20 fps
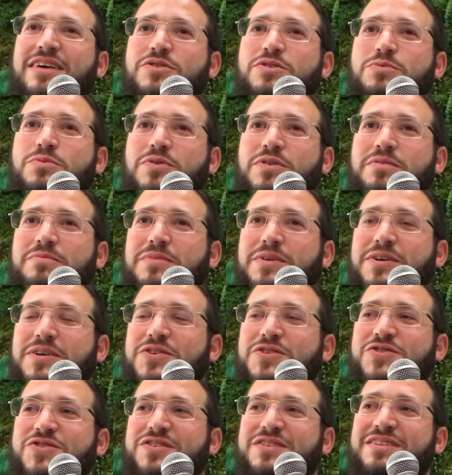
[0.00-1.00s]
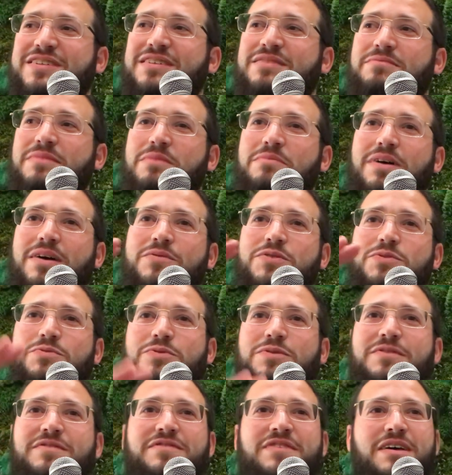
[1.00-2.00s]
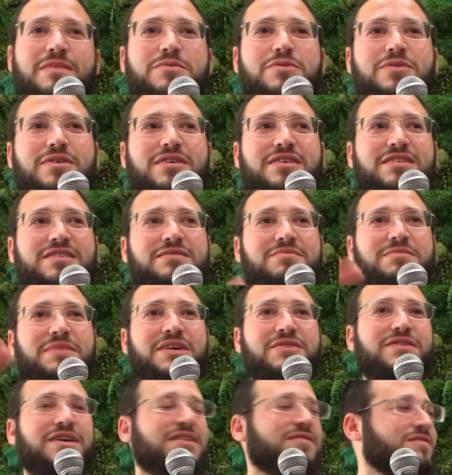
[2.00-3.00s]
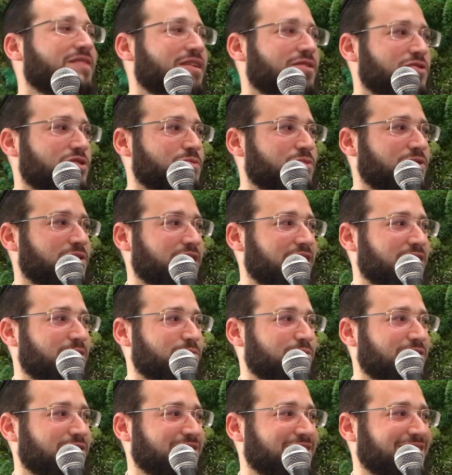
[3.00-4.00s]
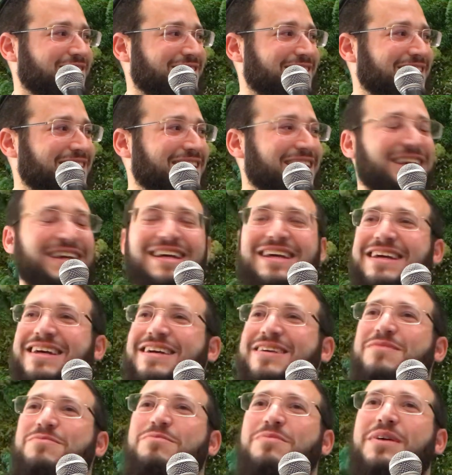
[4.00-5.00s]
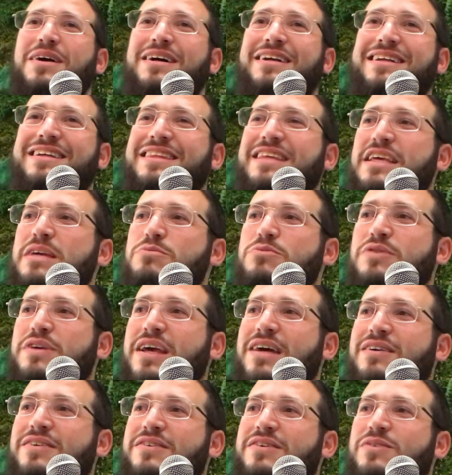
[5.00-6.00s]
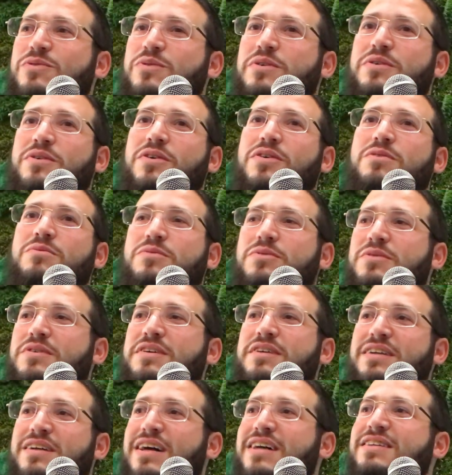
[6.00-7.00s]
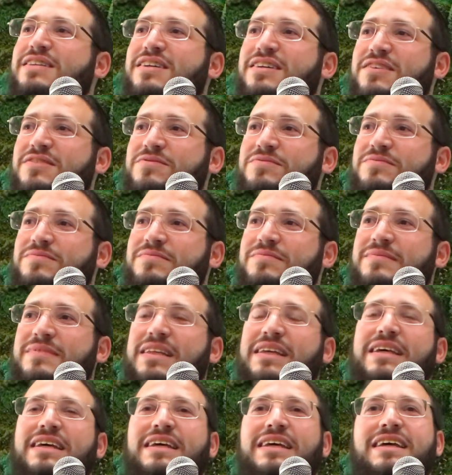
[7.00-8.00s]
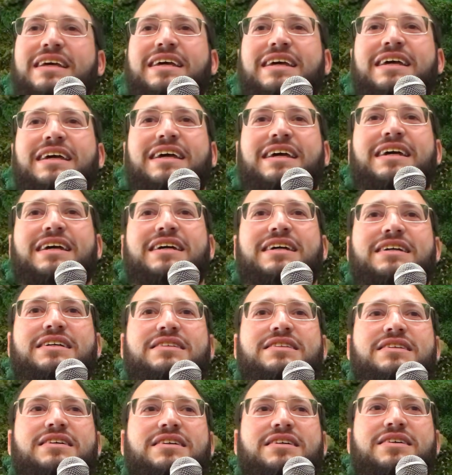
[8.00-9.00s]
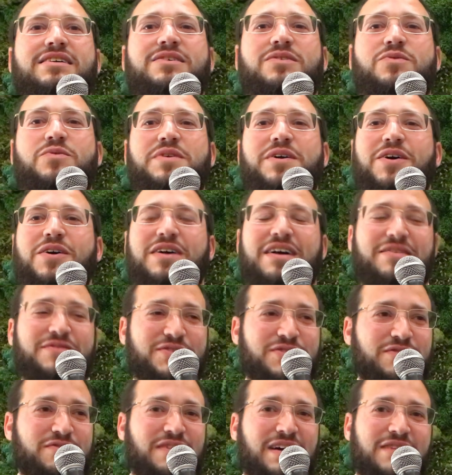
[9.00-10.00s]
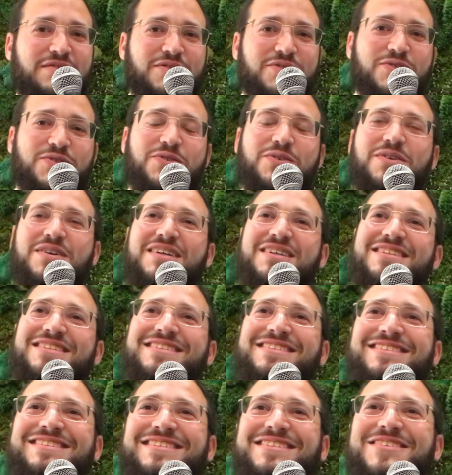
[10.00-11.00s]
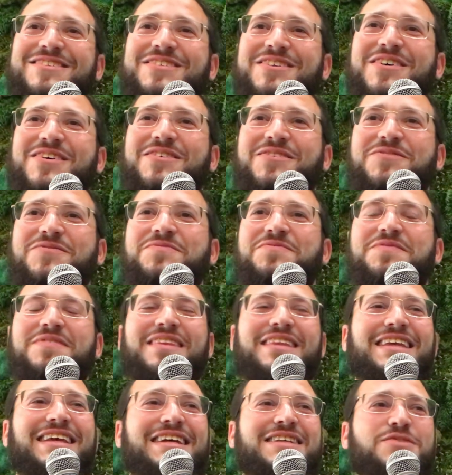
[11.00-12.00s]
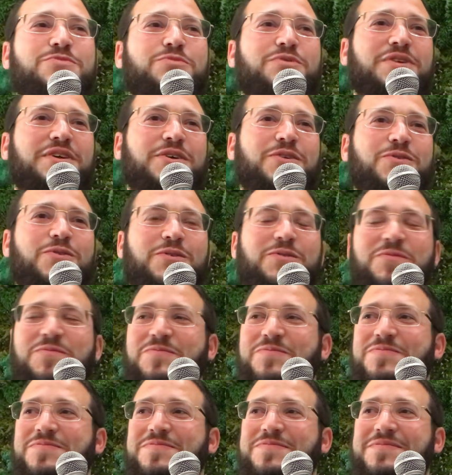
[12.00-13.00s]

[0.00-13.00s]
I was born in March, my mom was born in February, my grandfather was born in April. But in the Hebrew calendar, we were all born in Adar. And we all have survival stories, so it's pretty cool.